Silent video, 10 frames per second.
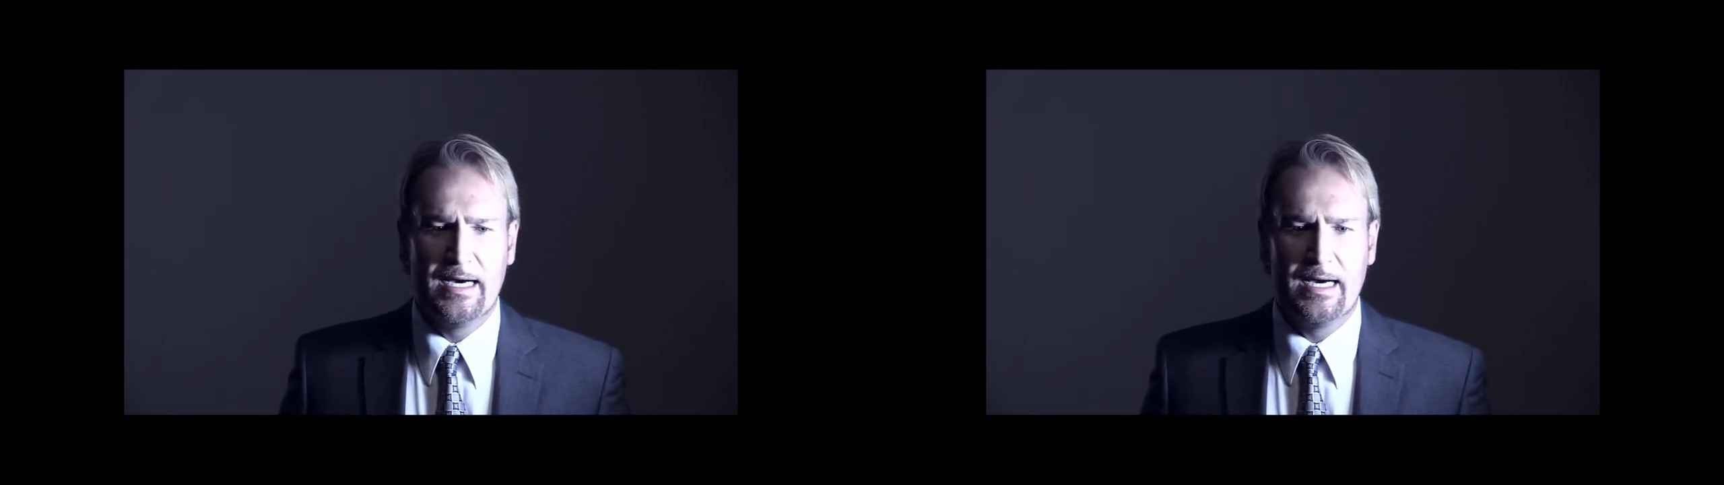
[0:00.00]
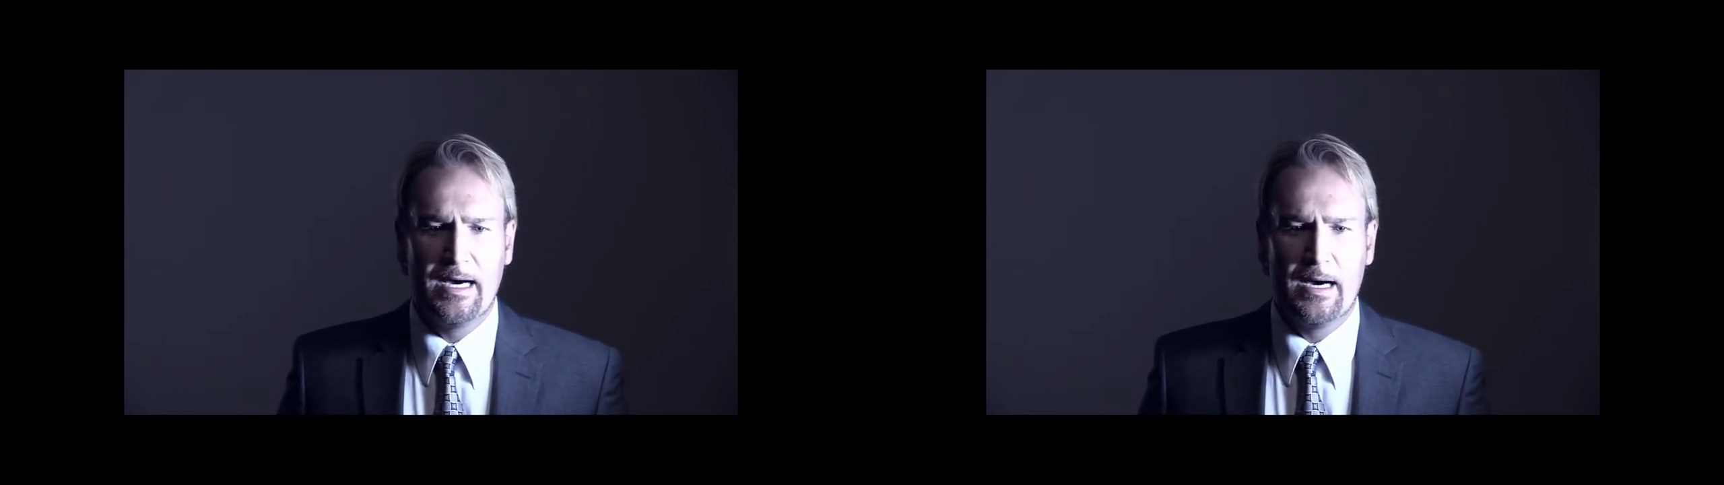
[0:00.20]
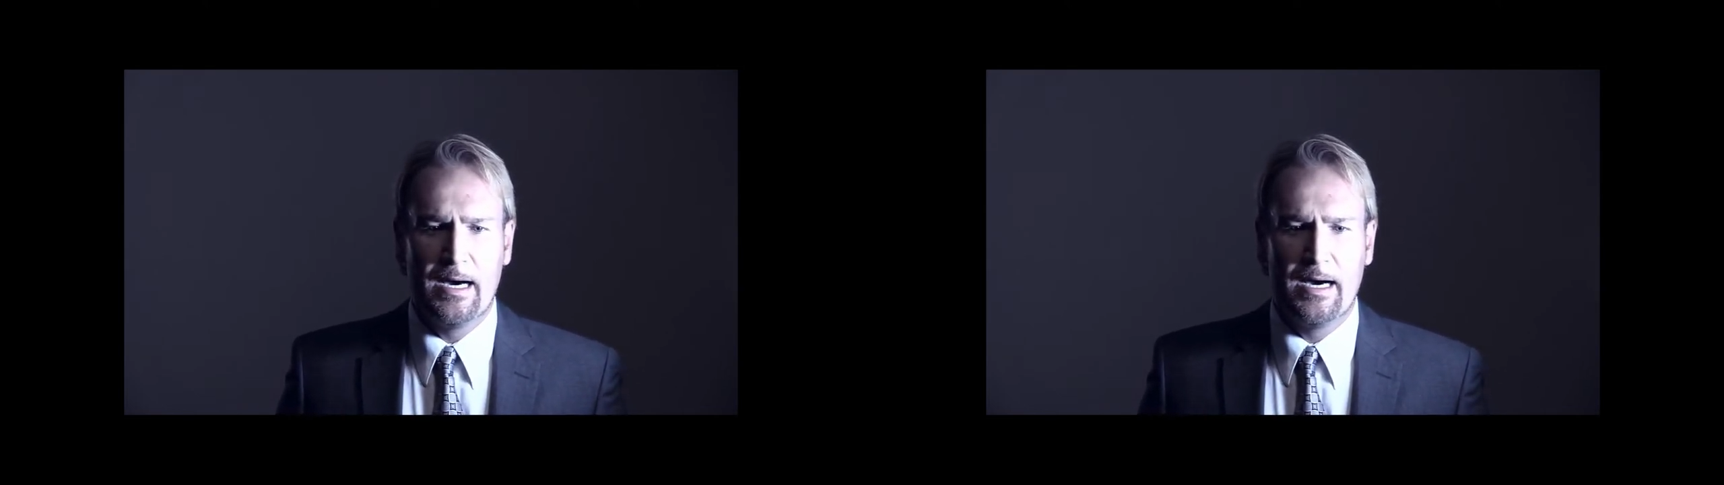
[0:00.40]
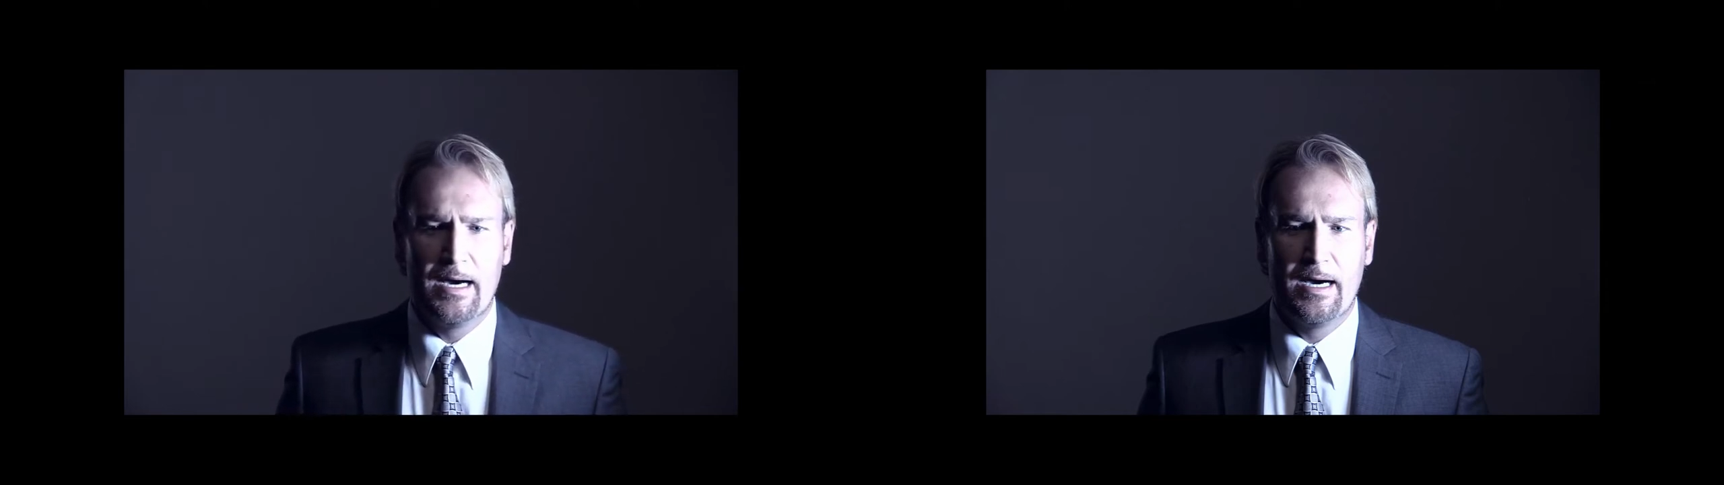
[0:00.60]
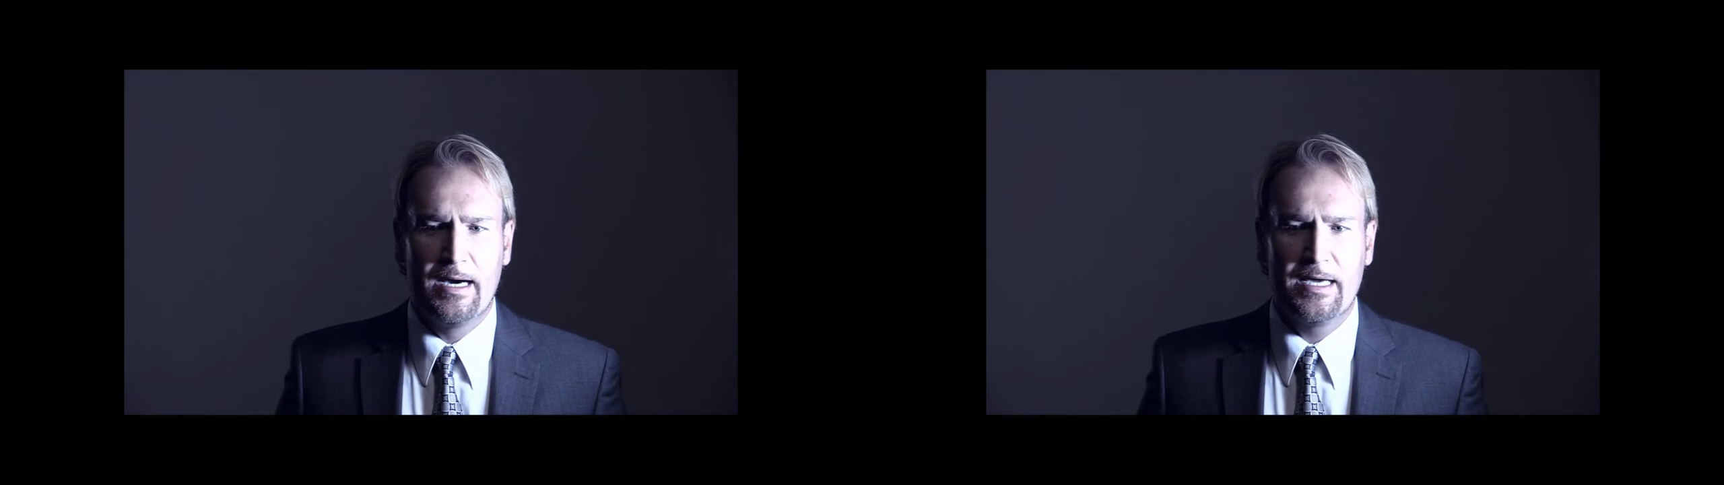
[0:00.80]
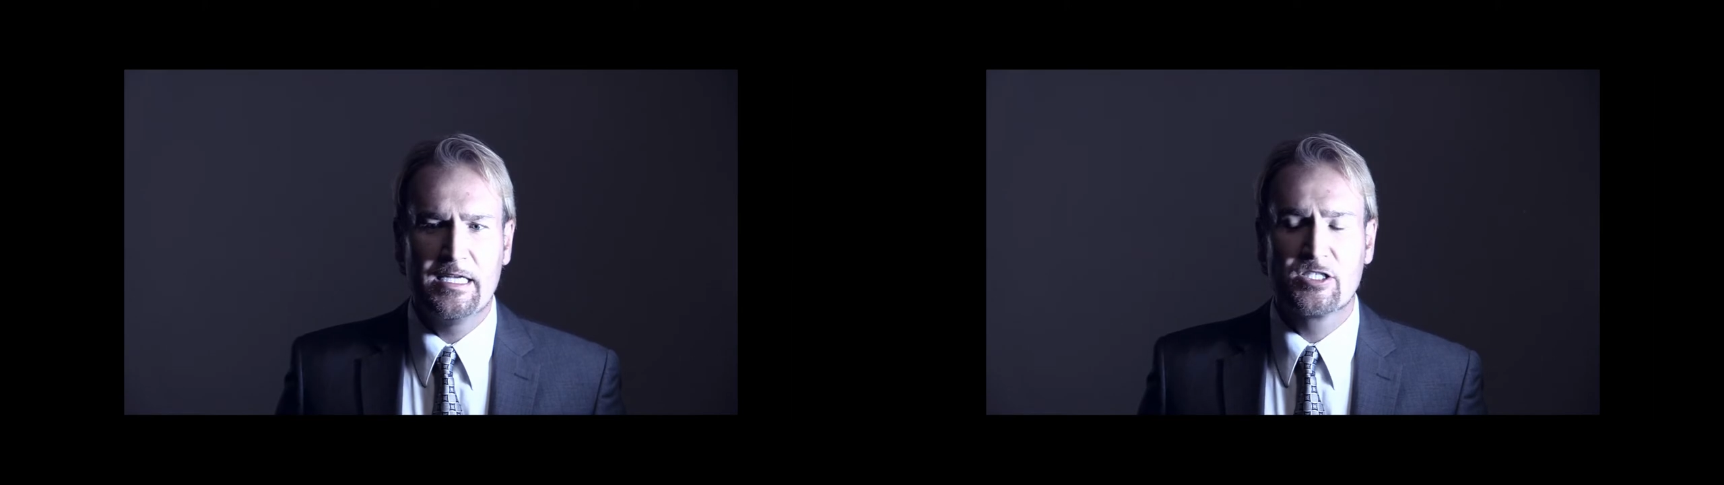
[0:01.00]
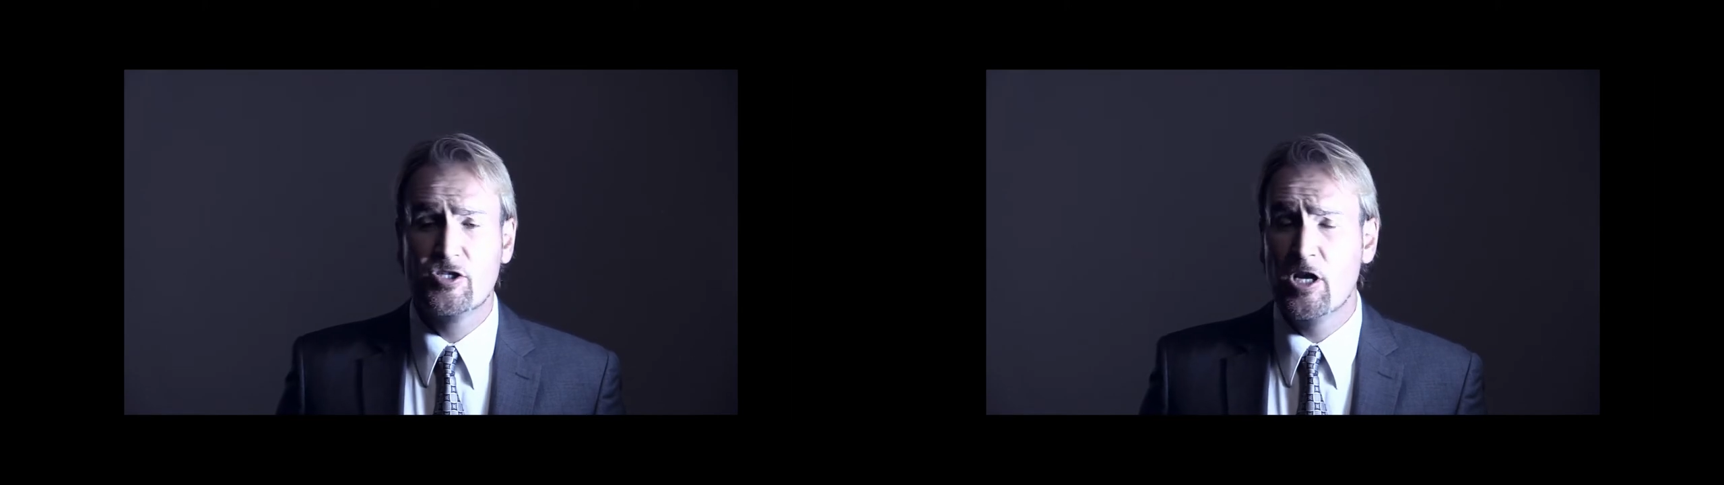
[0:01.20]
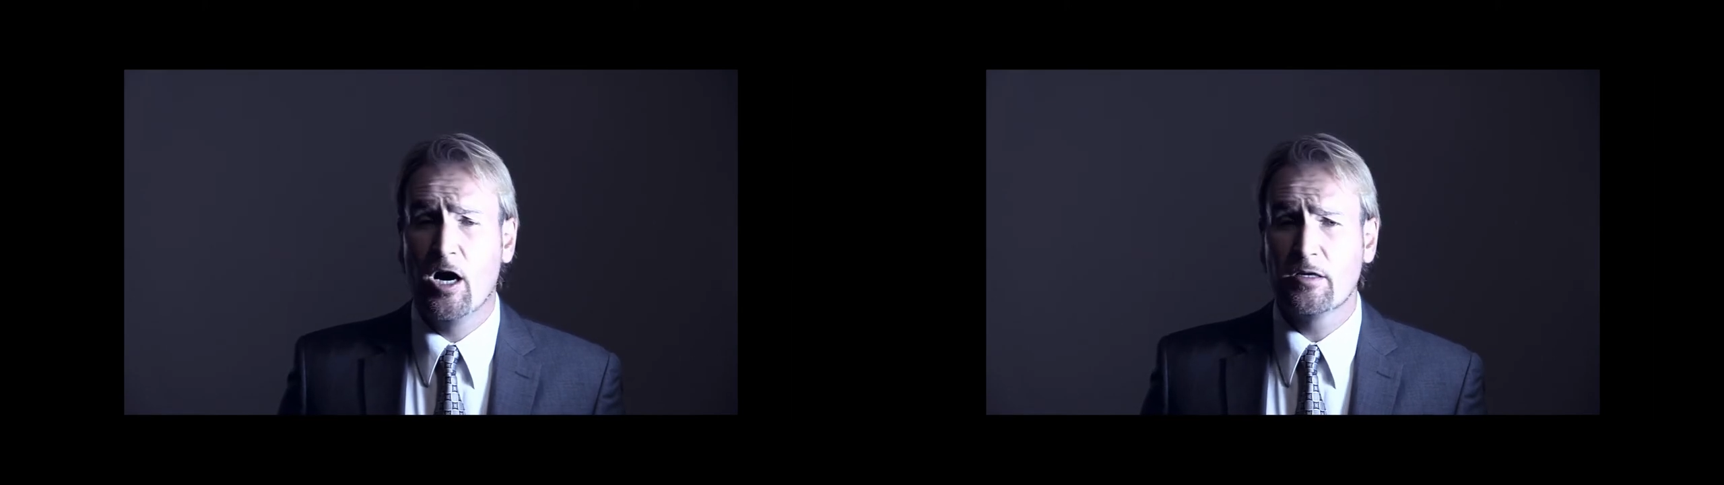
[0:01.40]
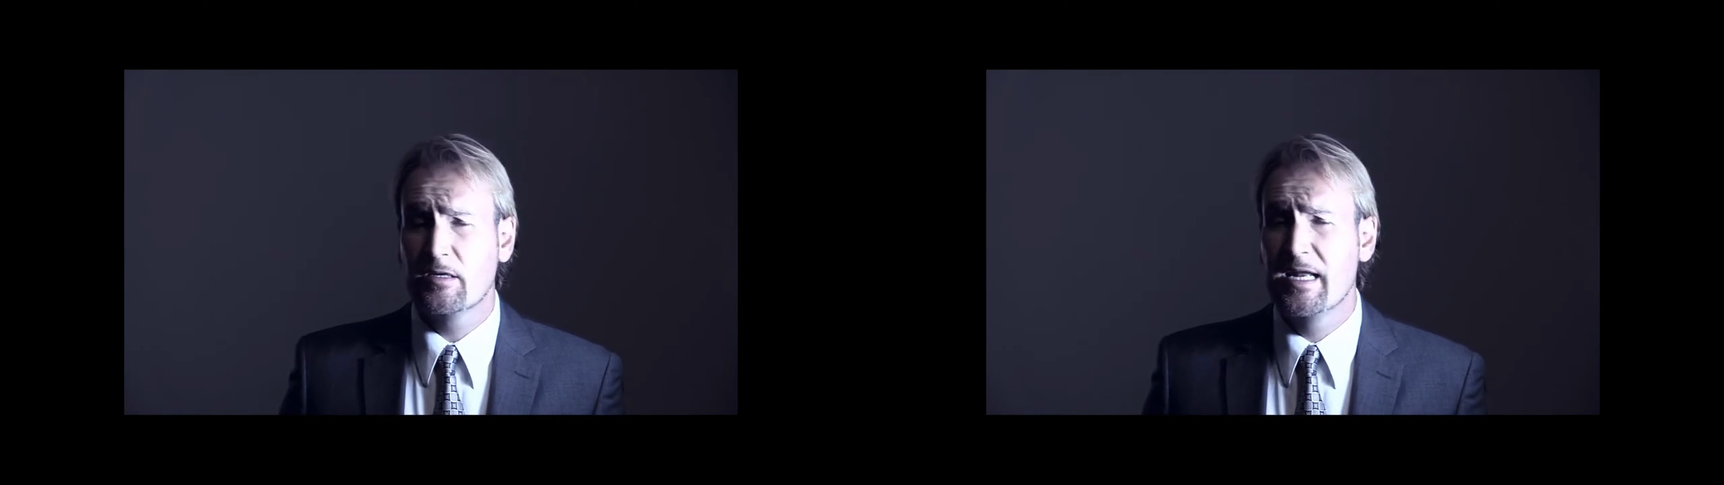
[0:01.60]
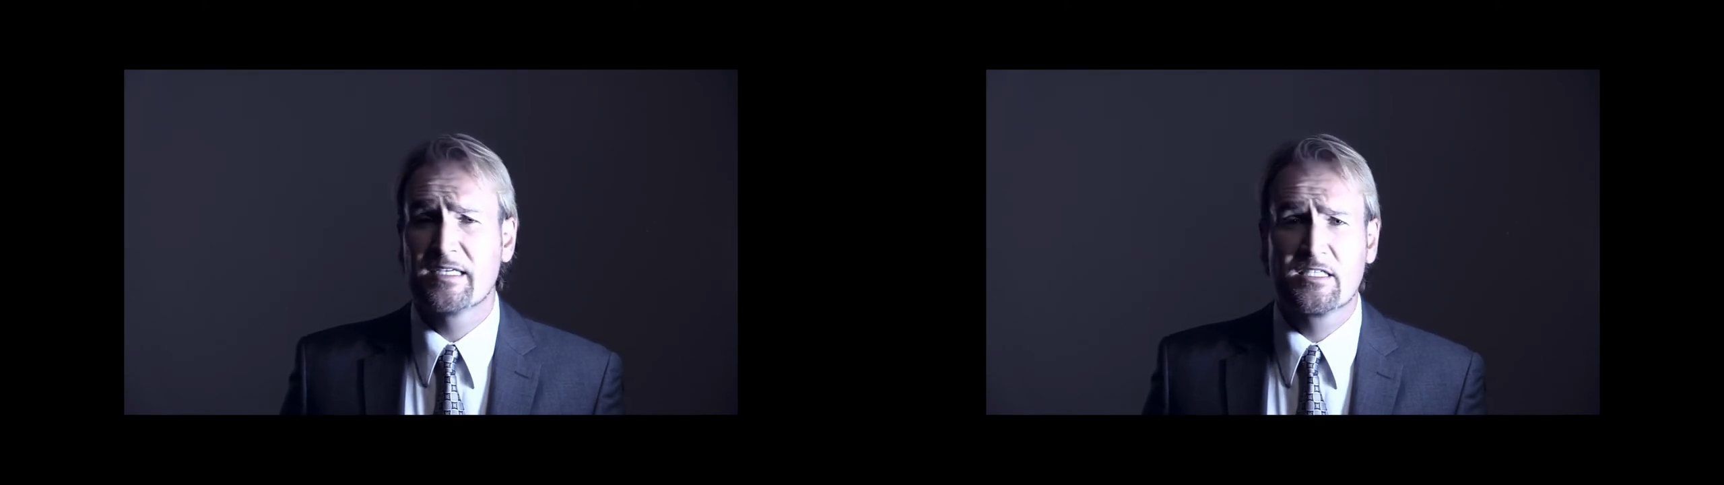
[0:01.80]
uh, it's
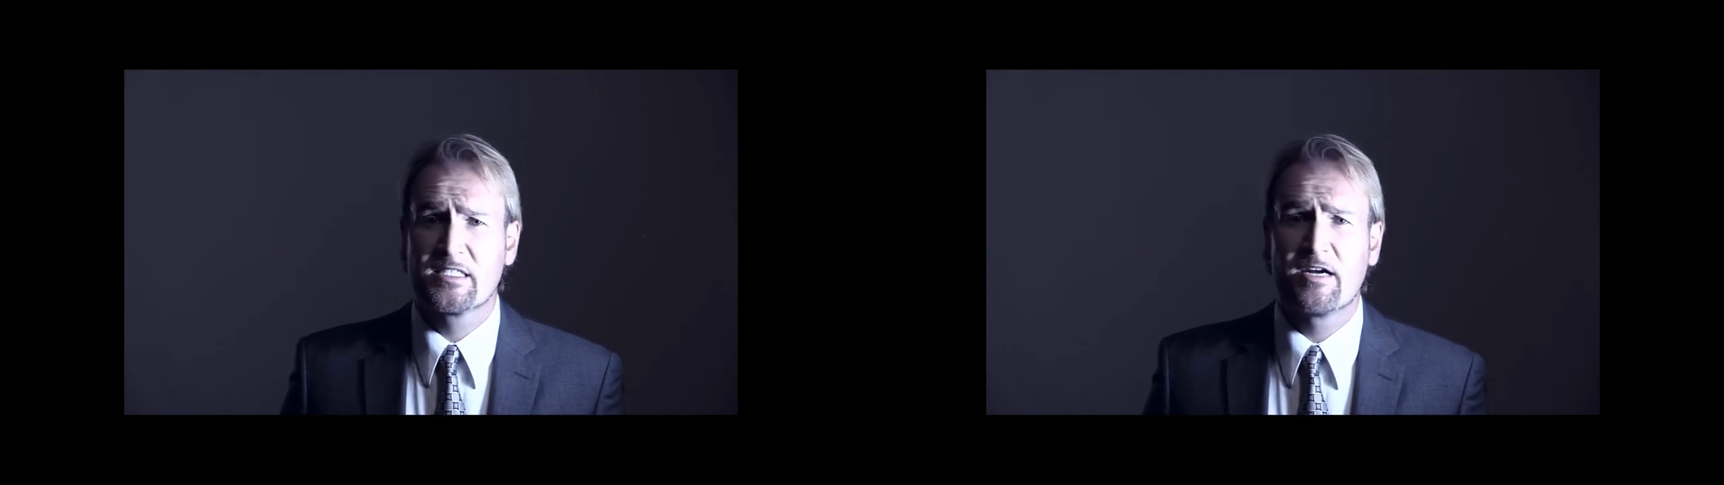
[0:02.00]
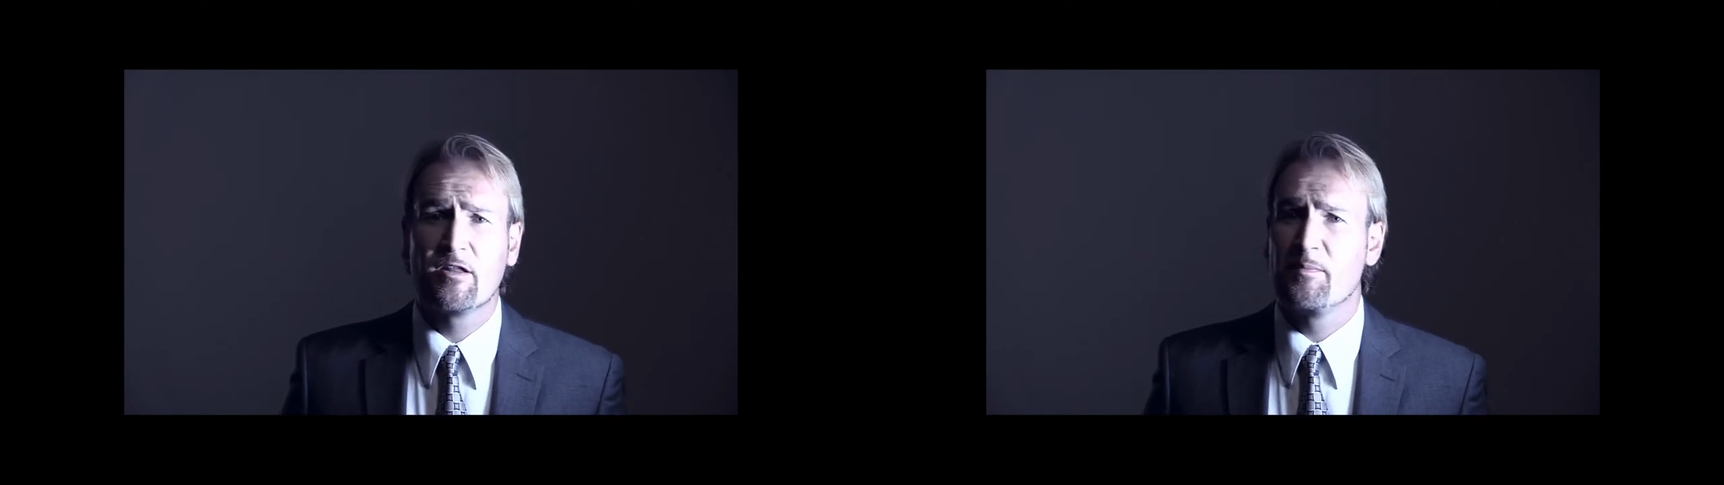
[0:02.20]
not necessarily